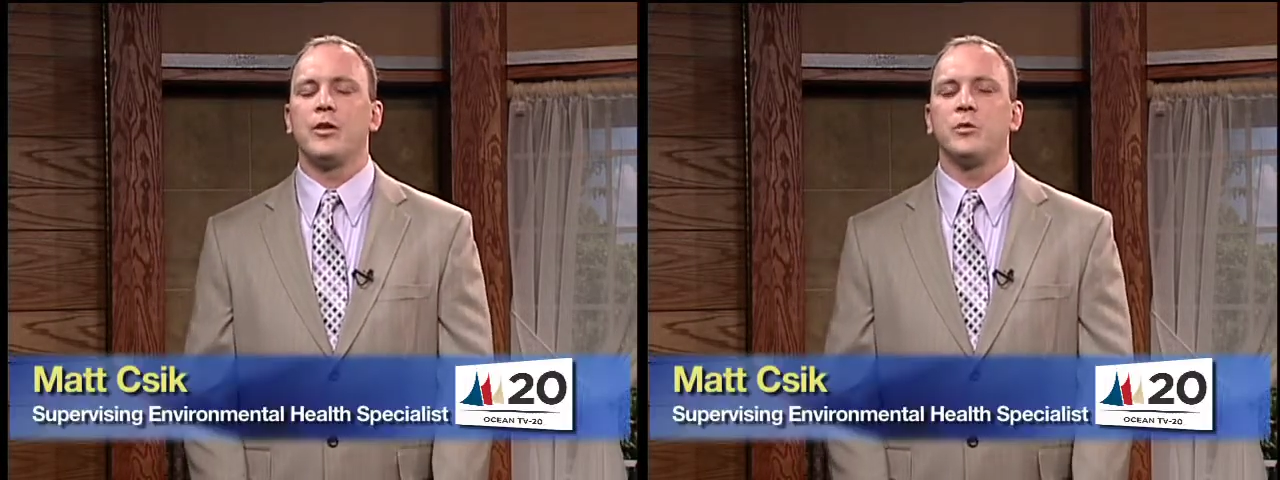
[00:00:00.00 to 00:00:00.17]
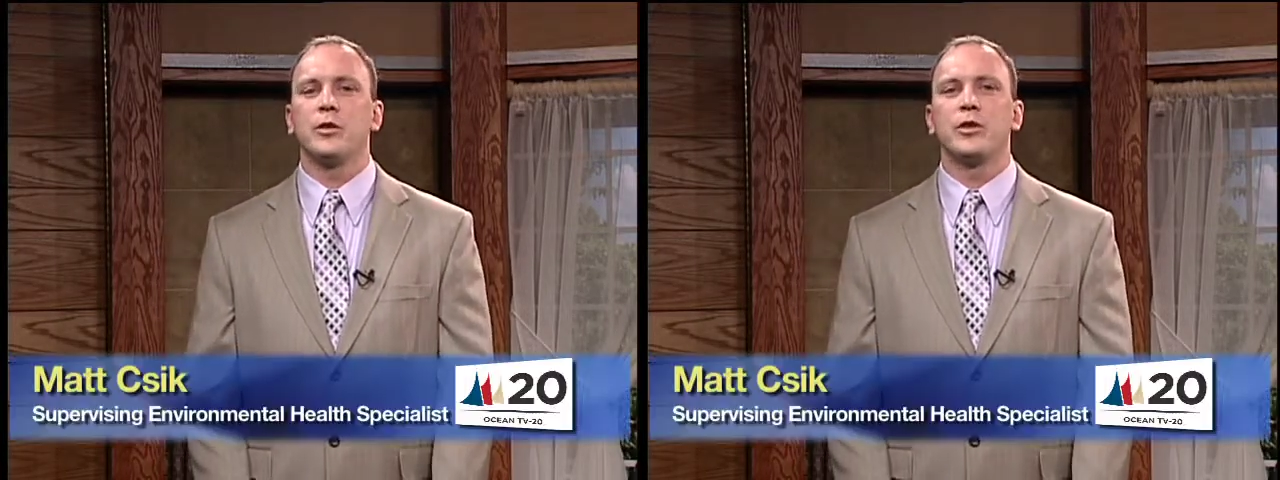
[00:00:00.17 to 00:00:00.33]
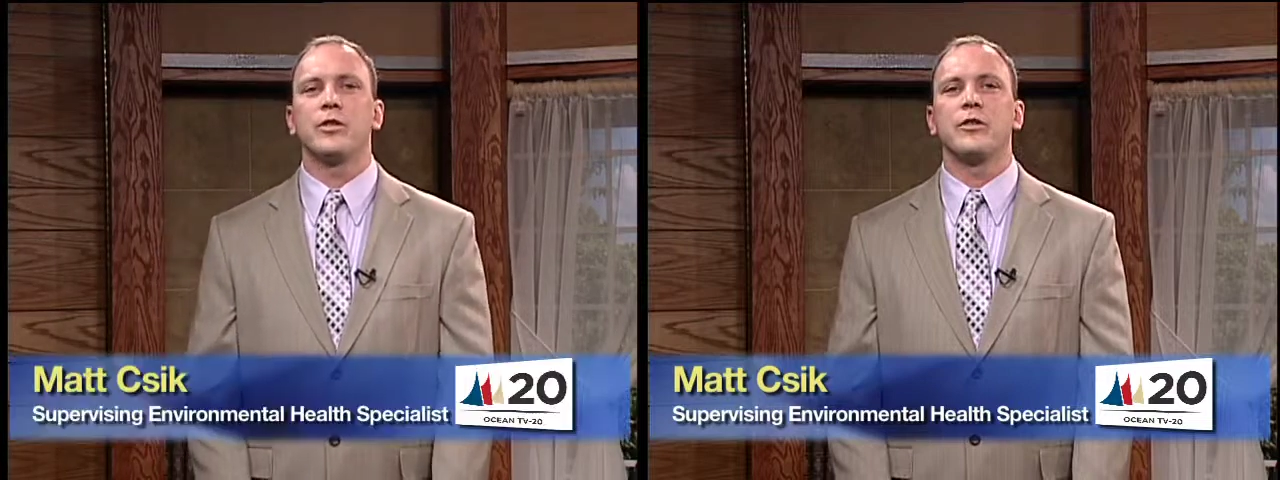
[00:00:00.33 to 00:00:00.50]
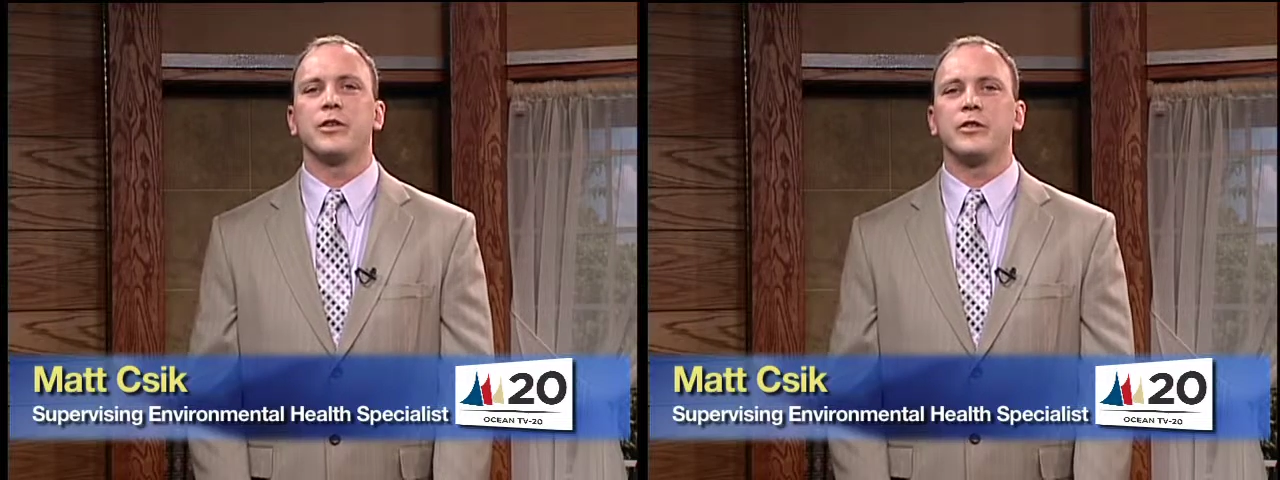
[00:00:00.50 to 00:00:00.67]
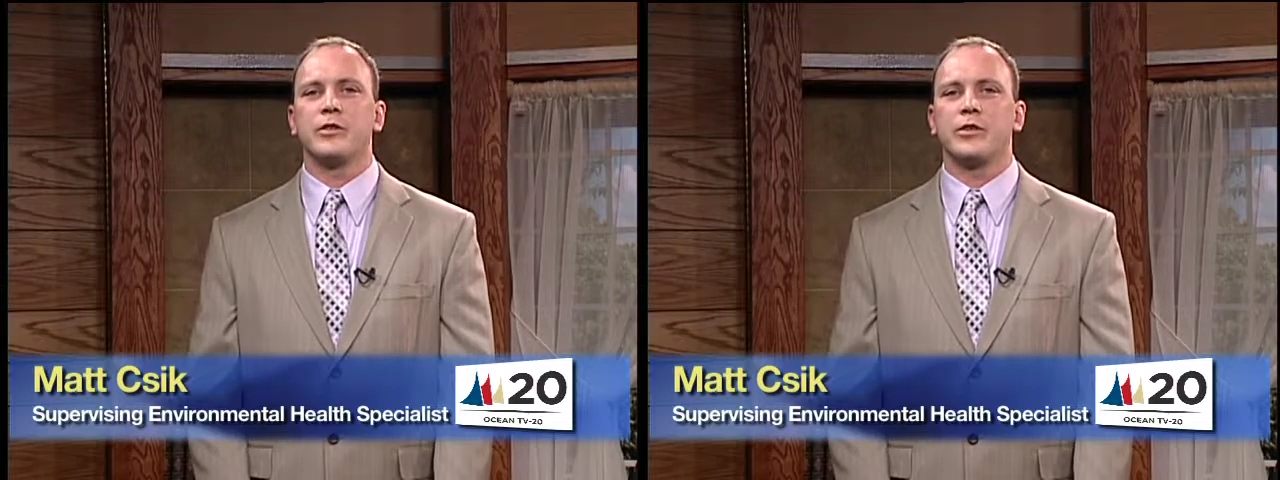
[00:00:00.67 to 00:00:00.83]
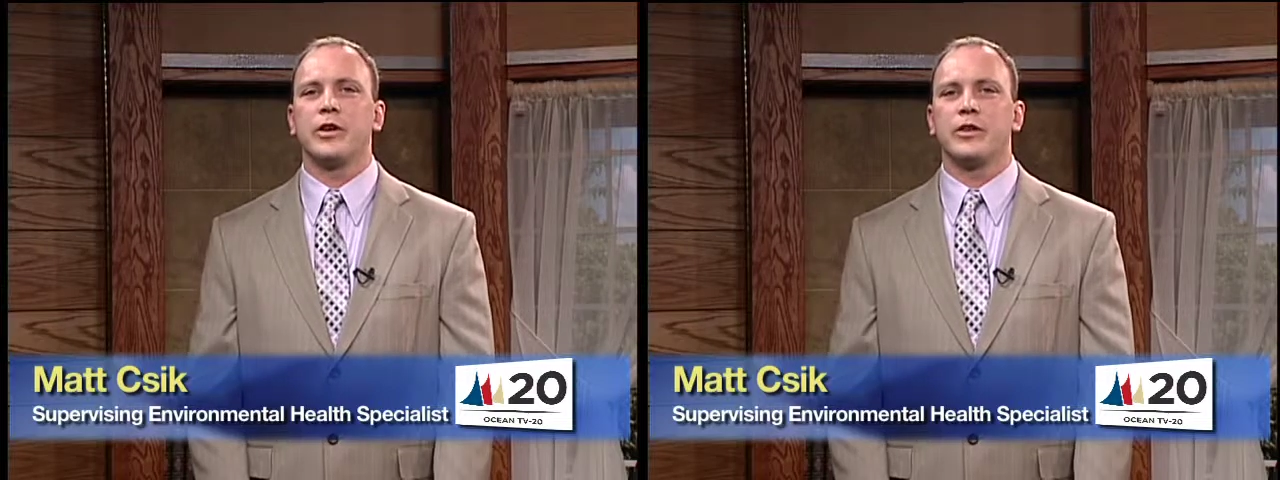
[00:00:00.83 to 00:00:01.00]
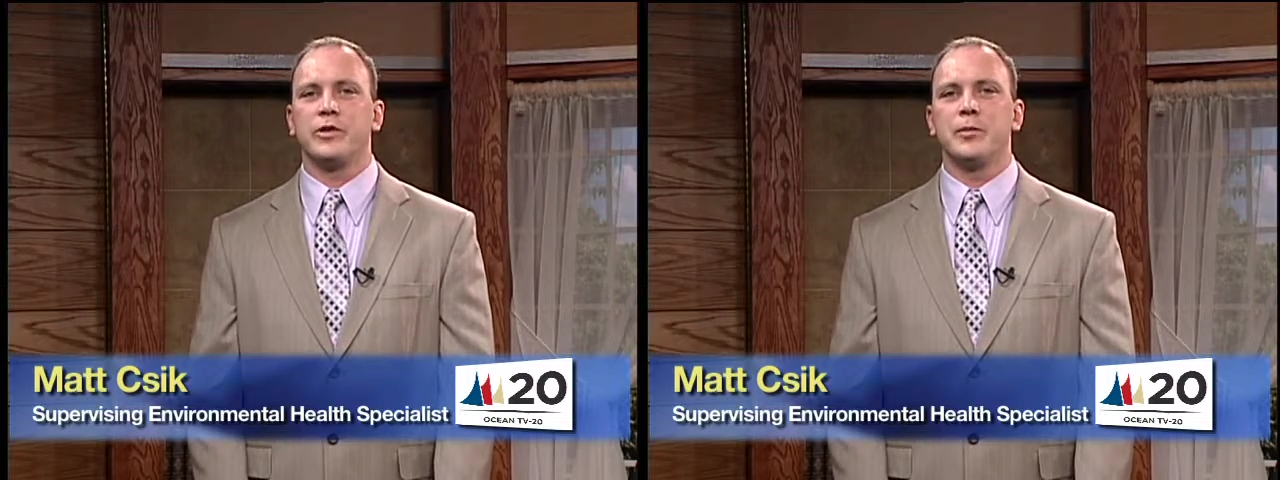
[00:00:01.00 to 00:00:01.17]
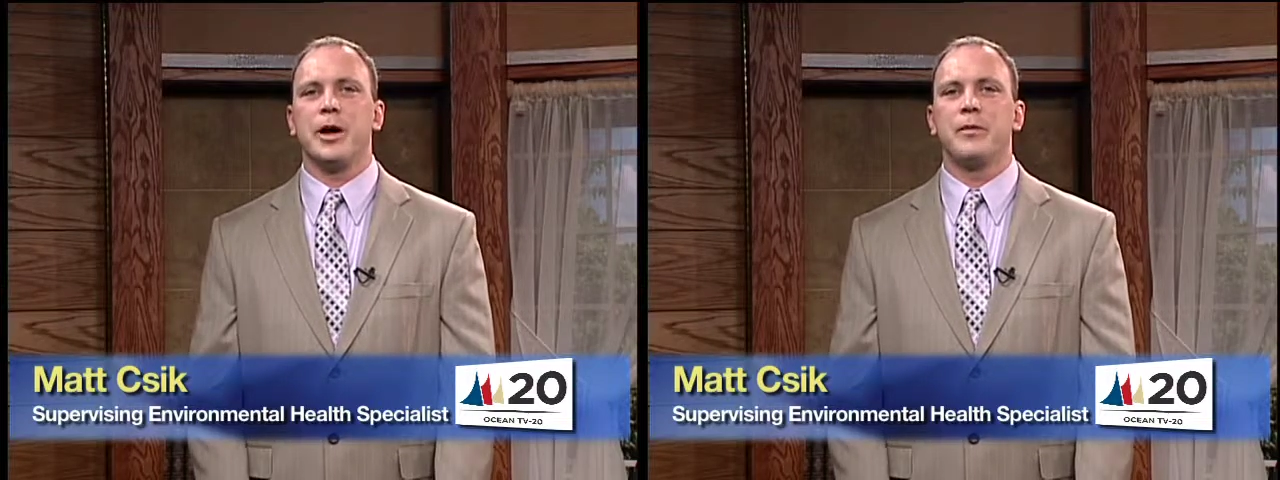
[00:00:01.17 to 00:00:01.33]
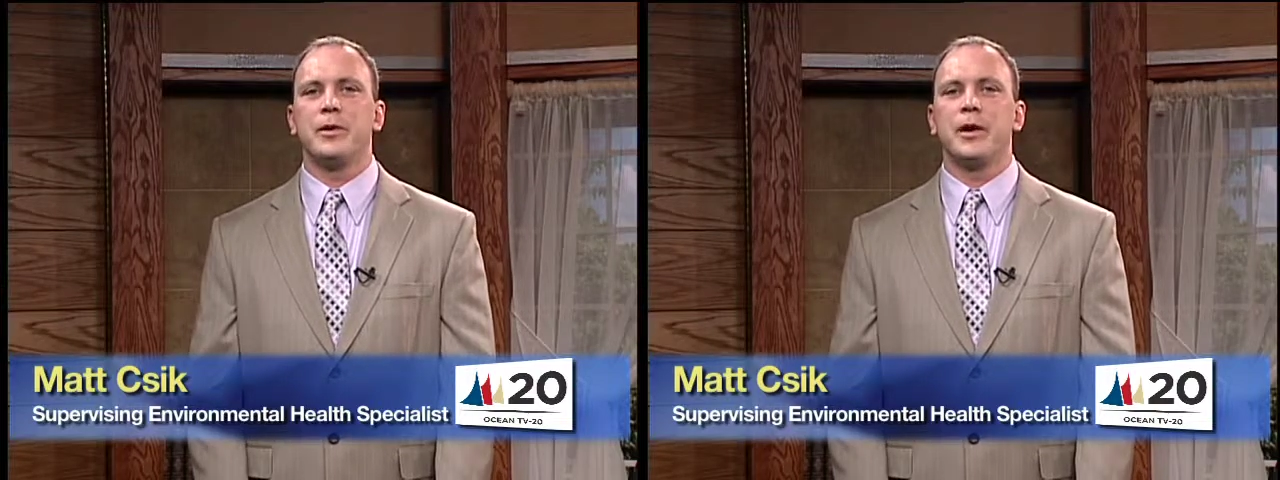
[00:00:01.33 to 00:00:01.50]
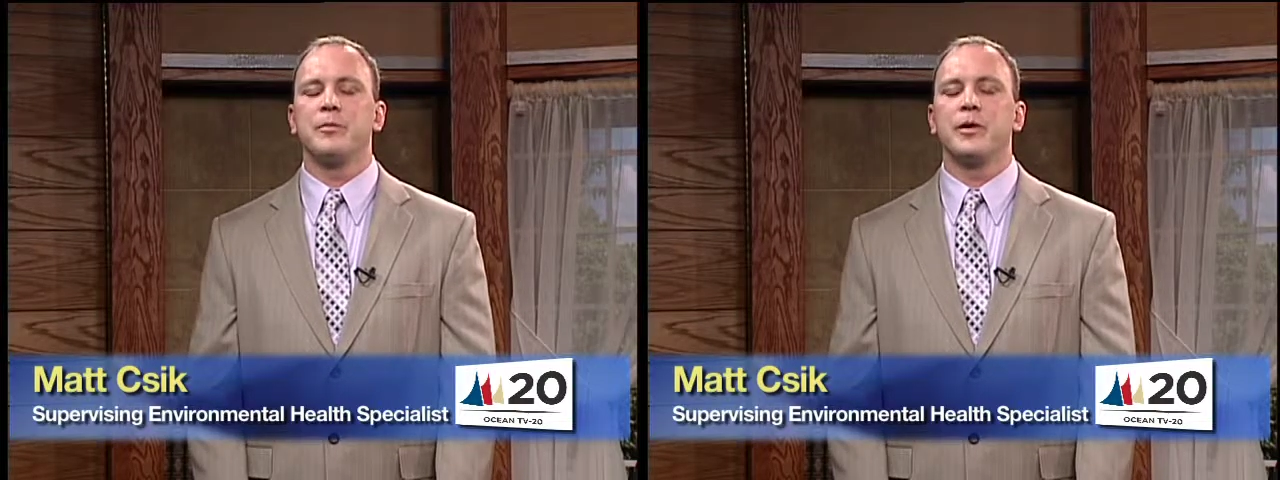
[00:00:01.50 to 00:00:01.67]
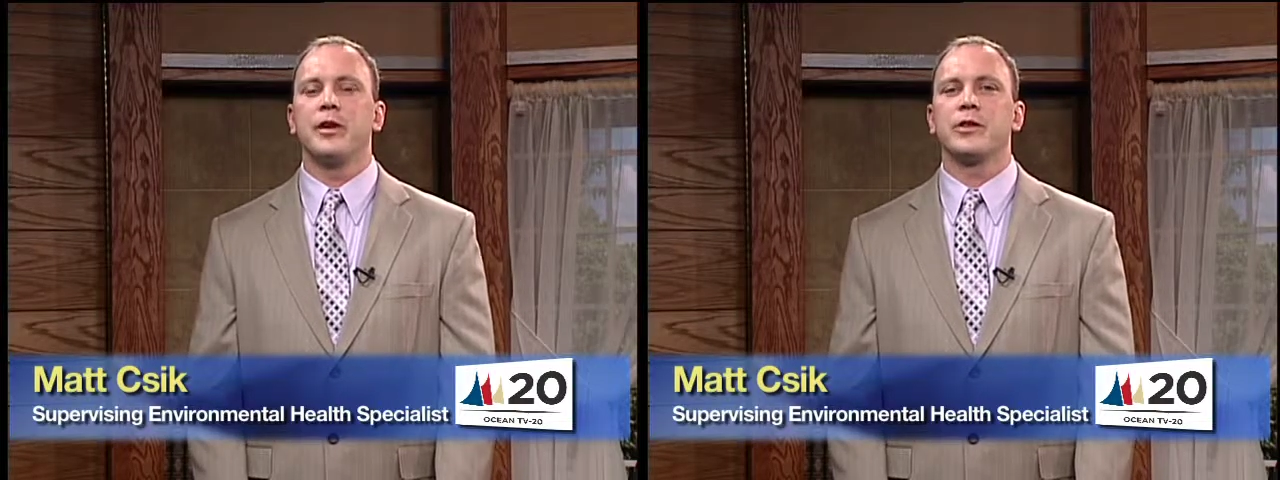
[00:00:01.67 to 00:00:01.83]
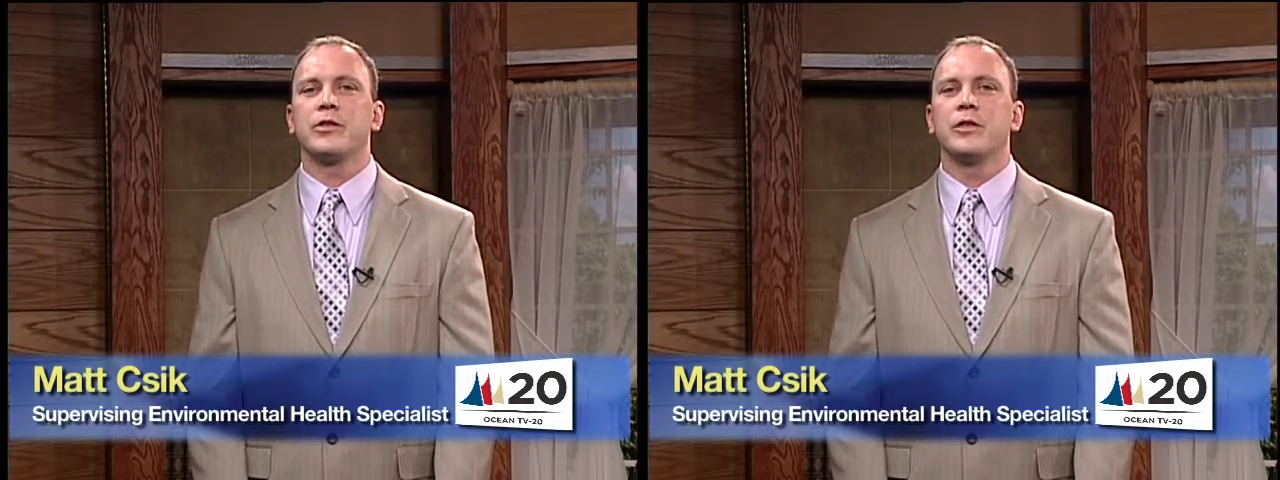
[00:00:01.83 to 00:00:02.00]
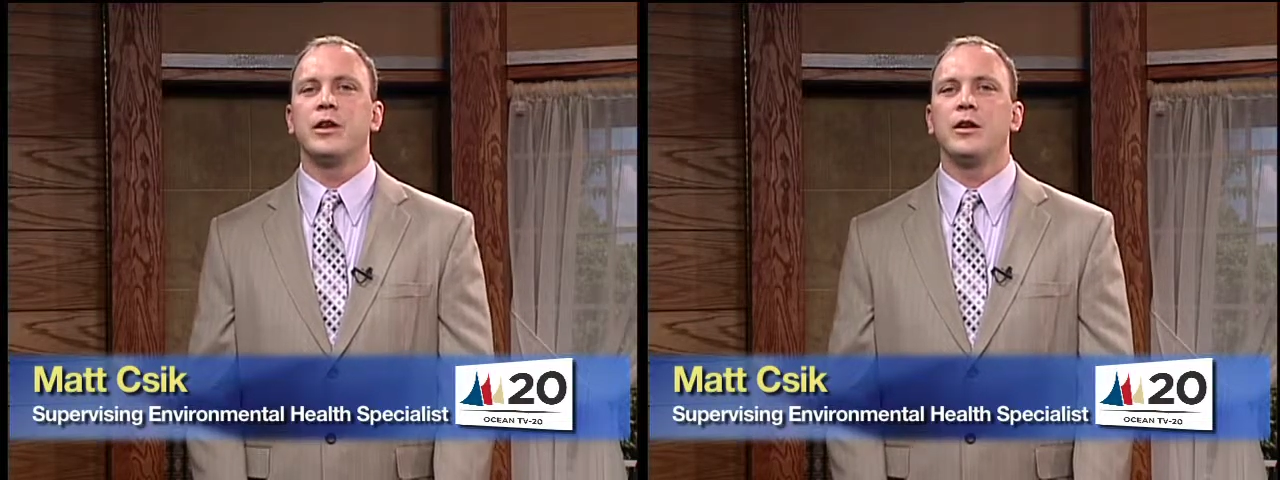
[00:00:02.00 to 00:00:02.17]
we're going to discuss about bed bugs,